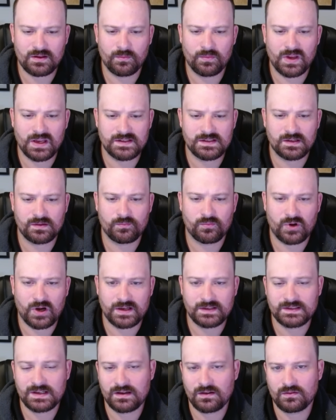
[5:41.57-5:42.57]
basic
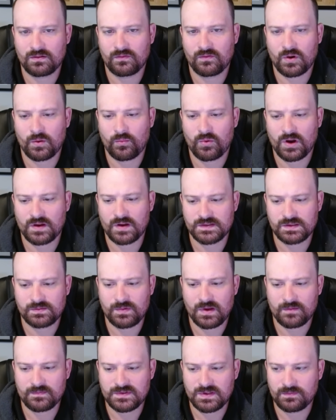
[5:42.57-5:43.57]
breakdown of our process
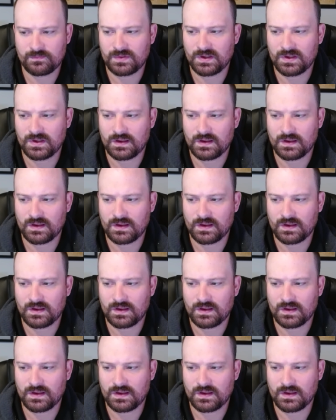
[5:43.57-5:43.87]
map template.